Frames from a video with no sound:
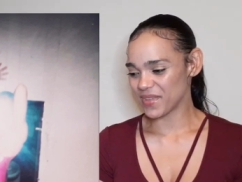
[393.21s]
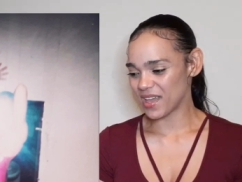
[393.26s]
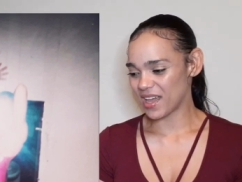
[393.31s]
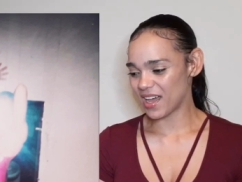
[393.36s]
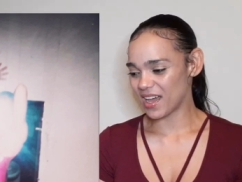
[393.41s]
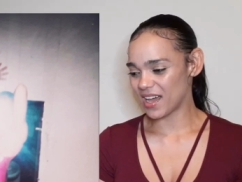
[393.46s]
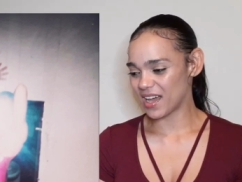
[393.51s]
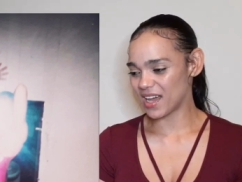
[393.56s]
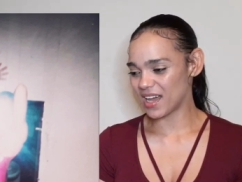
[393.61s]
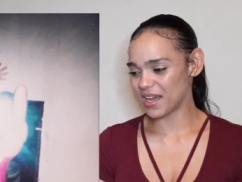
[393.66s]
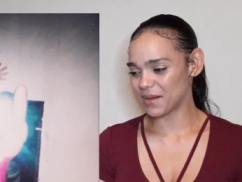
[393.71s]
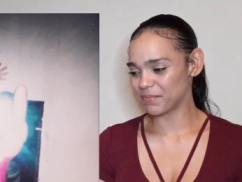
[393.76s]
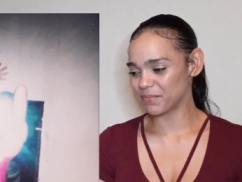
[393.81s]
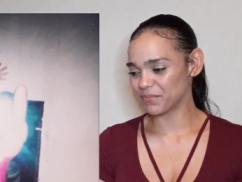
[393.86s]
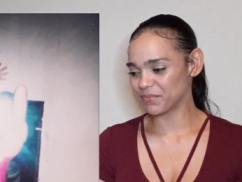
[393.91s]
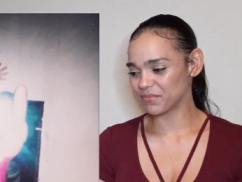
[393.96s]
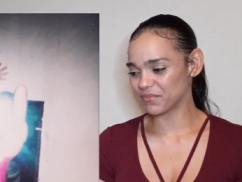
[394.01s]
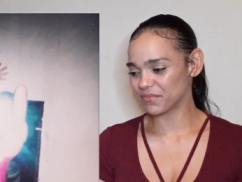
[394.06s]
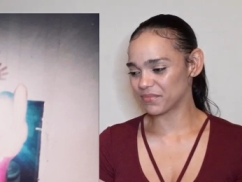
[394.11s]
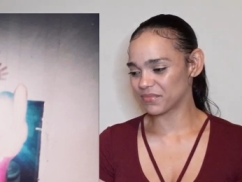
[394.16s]

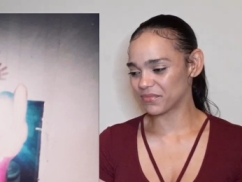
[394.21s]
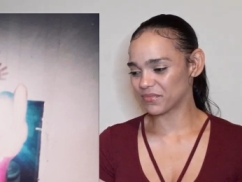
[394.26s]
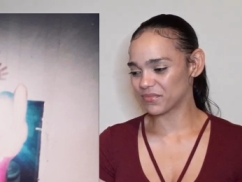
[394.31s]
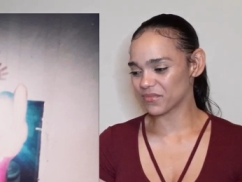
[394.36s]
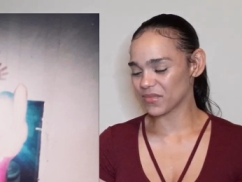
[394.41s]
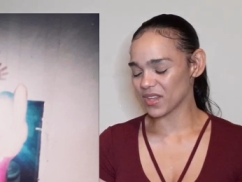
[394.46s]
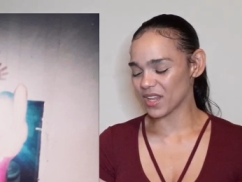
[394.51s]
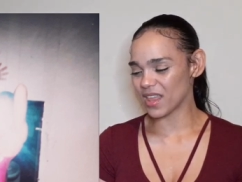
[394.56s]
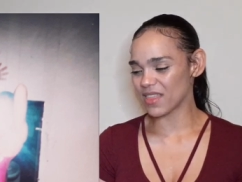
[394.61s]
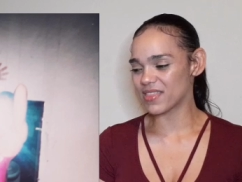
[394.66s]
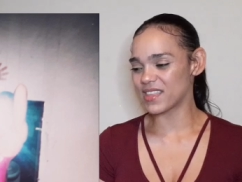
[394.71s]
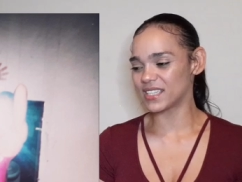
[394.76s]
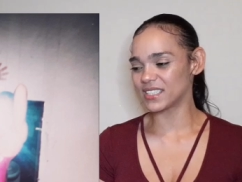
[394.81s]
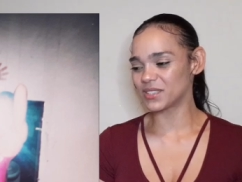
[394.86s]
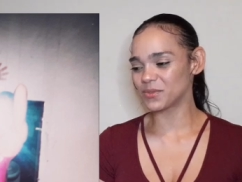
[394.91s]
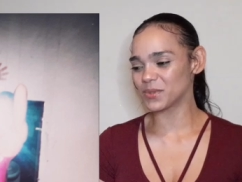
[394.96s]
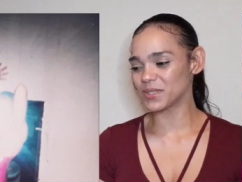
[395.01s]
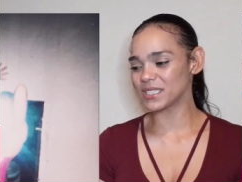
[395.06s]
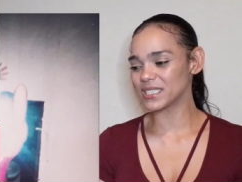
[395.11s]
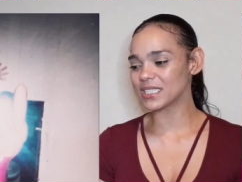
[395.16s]
Um,
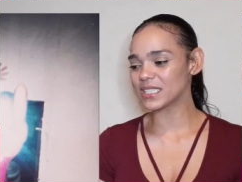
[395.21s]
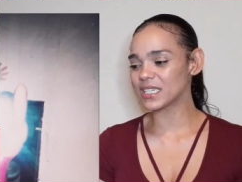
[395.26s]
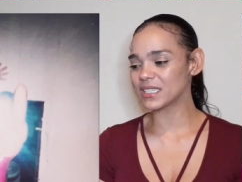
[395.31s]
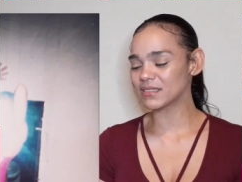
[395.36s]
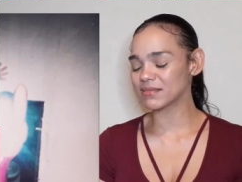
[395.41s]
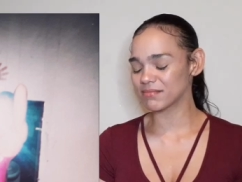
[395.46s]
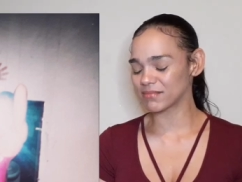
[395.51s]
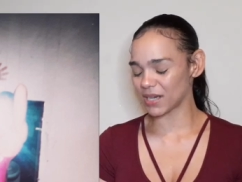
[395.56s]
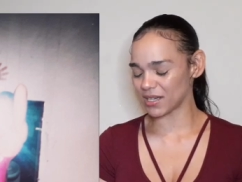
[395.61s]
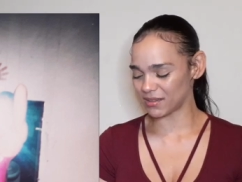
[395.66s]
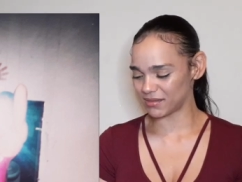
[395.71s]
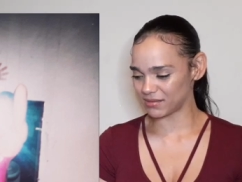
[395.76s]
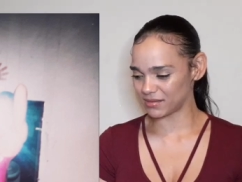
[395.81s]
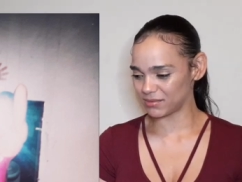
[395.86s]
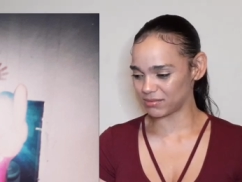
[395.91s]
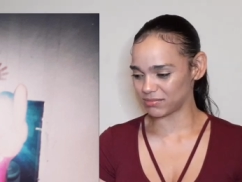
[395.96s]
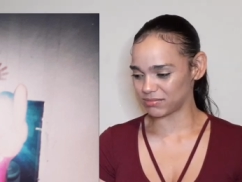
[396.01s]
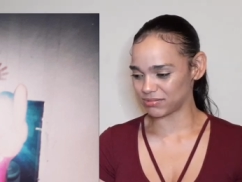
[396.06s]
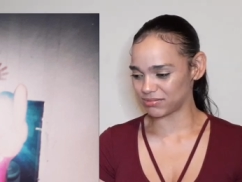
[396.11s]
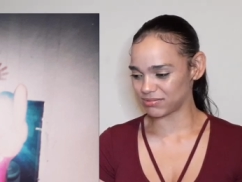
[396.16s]
this was a,
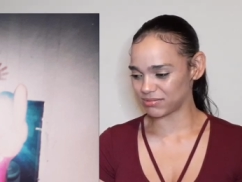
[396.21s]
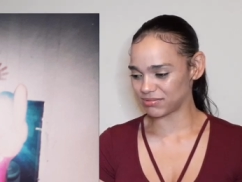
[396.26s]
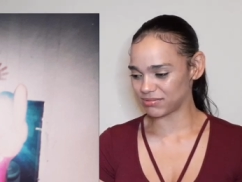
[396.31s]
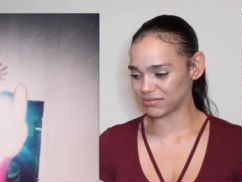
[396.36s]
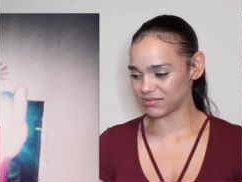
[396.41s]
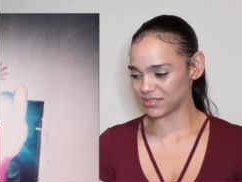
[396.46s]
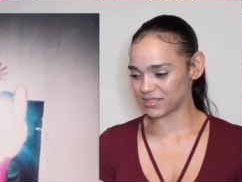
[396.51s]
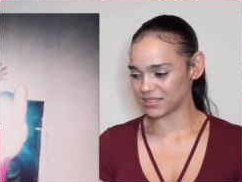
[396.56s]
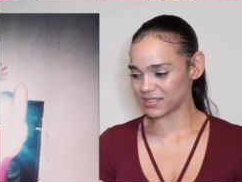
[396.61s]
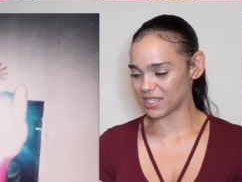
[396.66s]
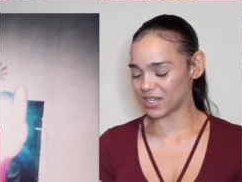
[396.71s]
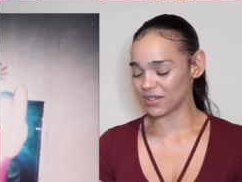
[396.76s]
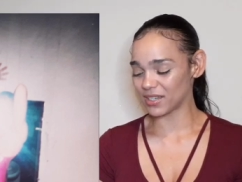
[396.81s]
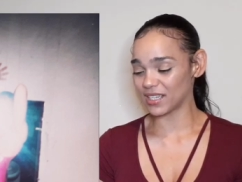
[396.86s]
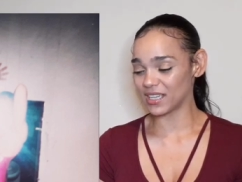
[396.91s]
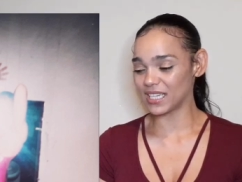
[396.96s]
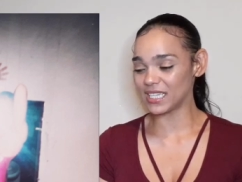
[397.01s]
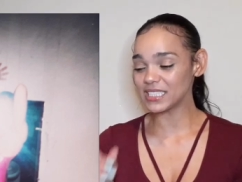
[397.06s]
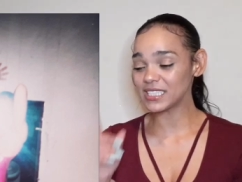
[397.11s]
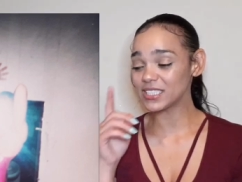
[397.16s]
oof.
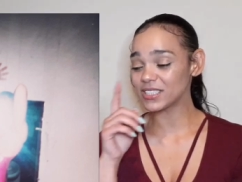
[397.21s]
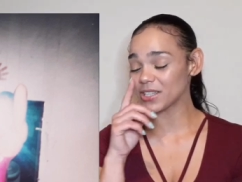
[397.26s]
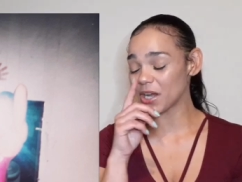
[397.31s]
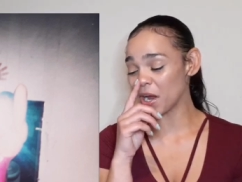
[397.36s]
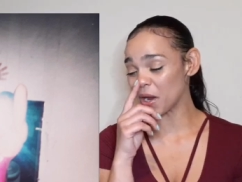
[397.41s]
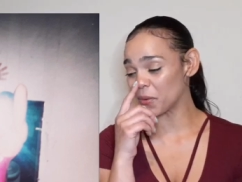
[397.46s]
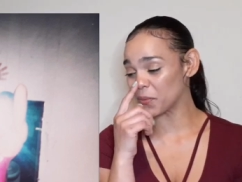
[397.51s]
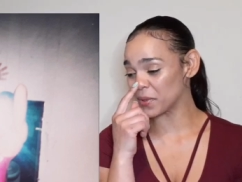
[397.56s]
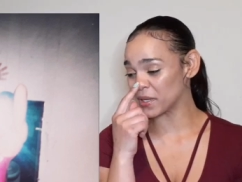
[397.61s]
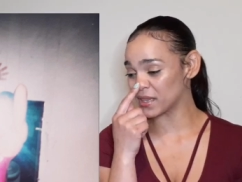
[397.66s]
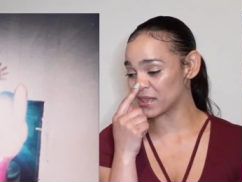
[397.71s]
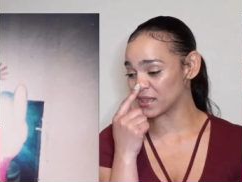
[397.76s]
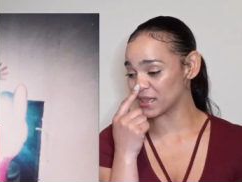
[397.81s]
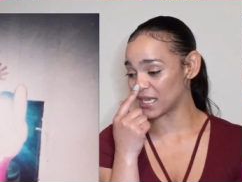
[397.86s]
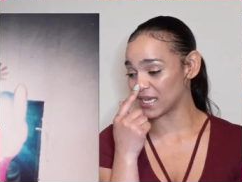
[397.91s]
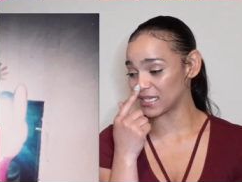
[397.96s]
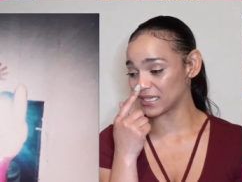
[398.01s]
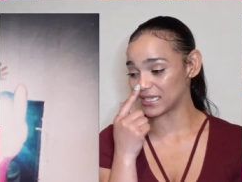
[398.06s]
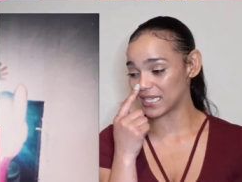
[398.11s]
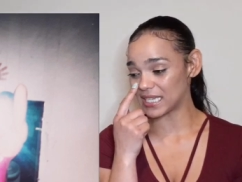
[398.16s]
okay, let's start with
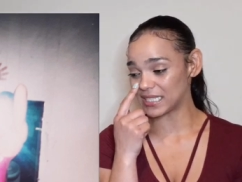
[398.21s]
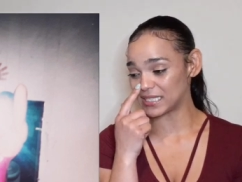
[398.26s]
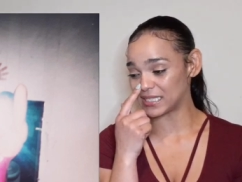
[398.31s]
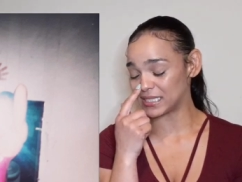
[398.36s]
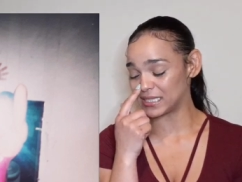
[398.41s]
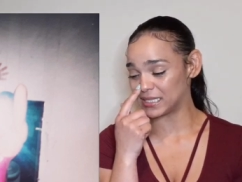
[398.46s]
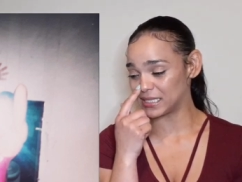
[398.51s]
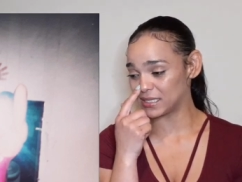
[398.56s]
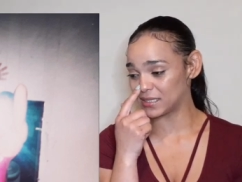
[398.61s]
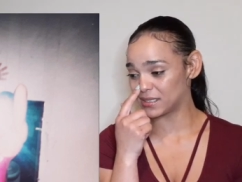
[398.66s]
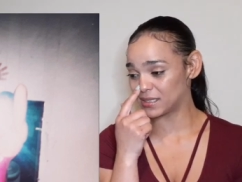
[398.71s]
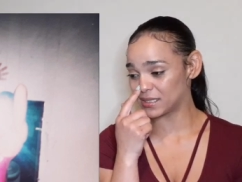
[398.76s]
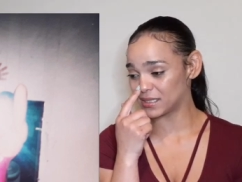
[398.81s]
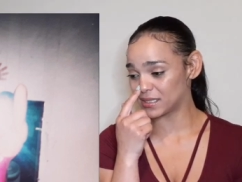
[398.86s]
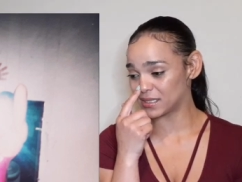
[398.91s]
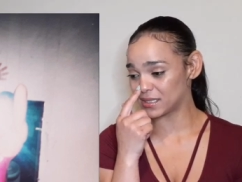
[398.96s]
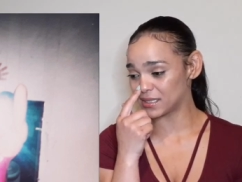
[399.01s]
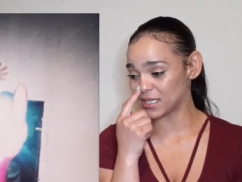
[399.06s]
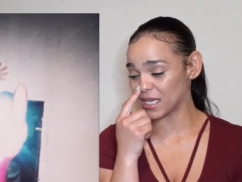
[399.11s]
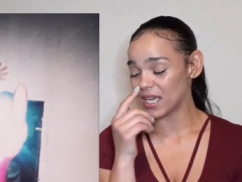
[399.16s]
like the,
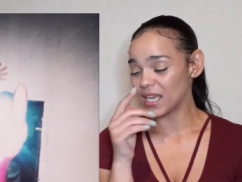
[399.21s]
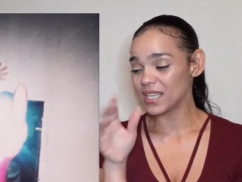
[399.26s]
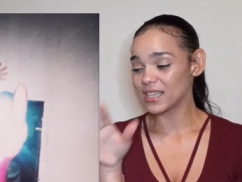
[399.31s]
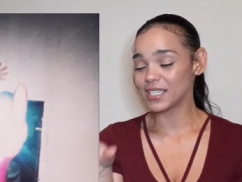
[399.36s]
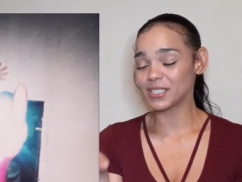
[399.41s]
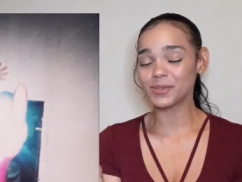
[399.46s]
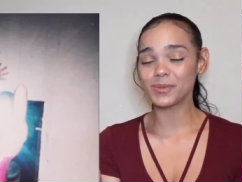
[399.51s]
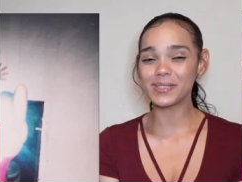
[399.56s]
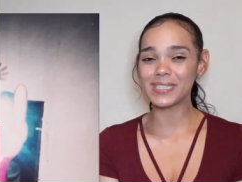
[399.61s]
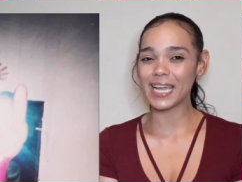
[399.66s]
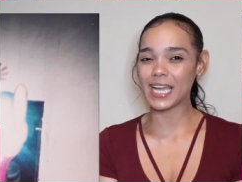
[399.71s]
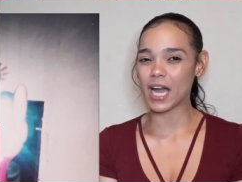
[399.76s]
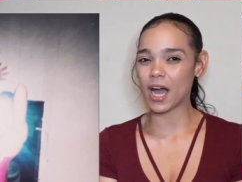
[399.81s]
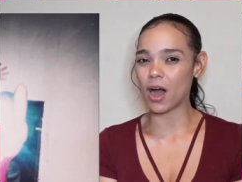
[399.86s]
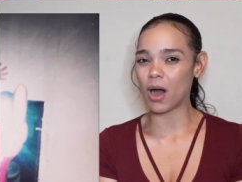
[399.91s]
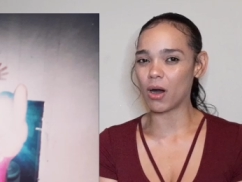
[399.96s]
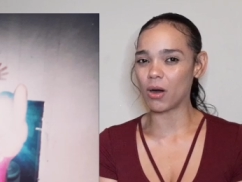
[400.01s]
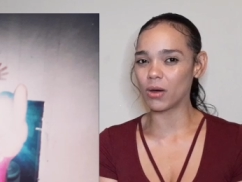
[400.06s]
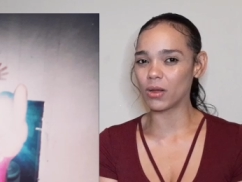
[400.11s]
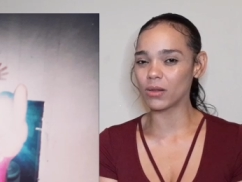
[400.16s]
this was like a
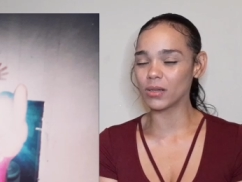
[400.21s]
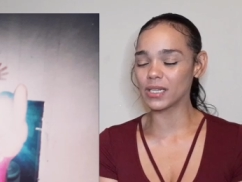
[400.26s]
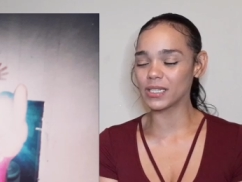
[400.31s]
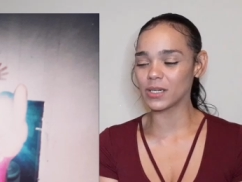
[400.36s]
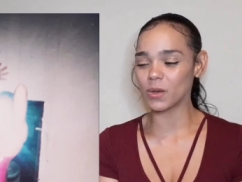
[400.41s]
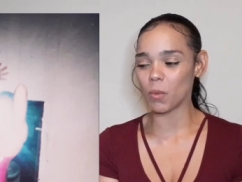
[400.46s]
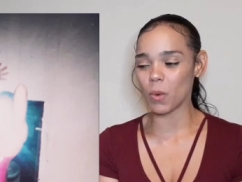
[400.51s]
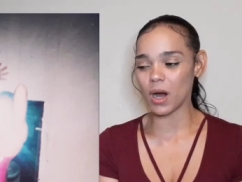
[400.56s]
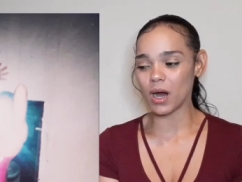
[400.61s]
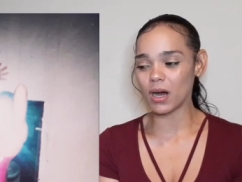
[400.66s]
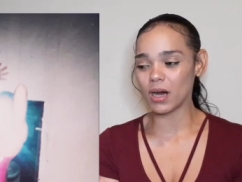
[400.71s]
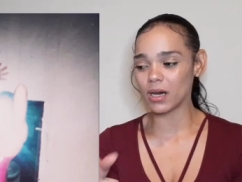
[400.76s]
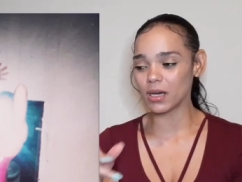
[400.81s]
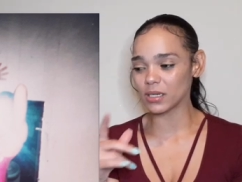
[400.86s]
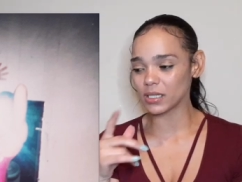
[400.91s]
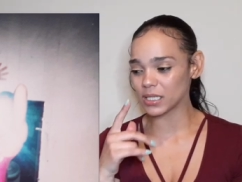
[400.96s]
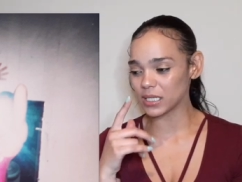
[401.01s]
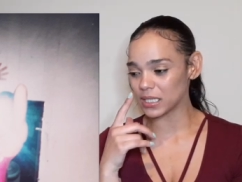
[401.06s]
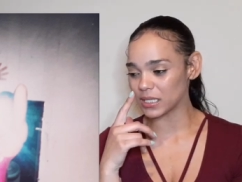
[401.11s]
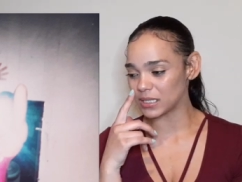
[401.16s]
hole in the
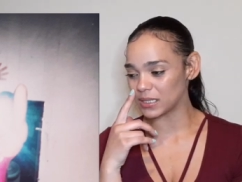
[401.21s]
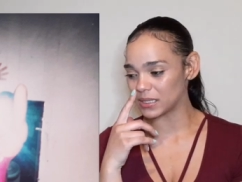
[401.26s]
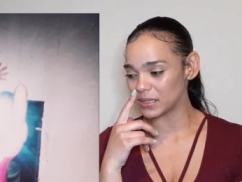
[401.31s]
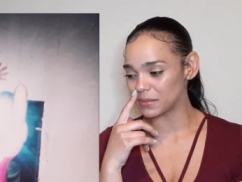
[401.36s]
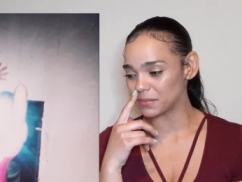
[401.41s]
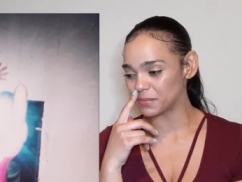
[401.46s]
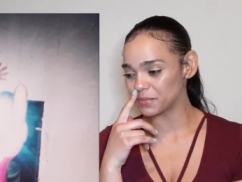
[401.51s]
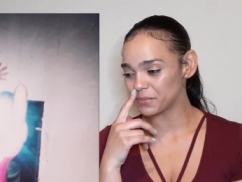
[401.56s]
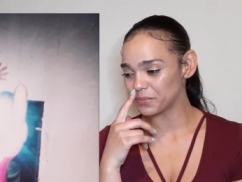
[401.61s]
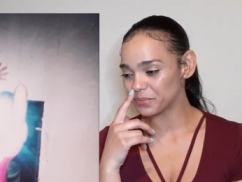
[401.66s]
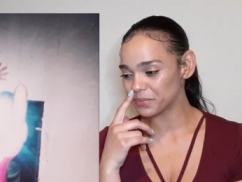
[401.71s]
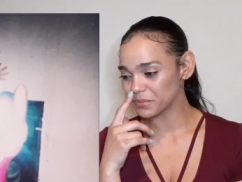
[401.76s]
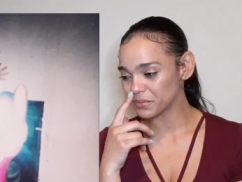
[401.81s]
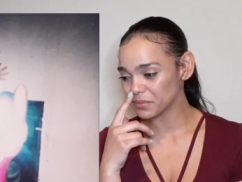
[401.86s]
wall club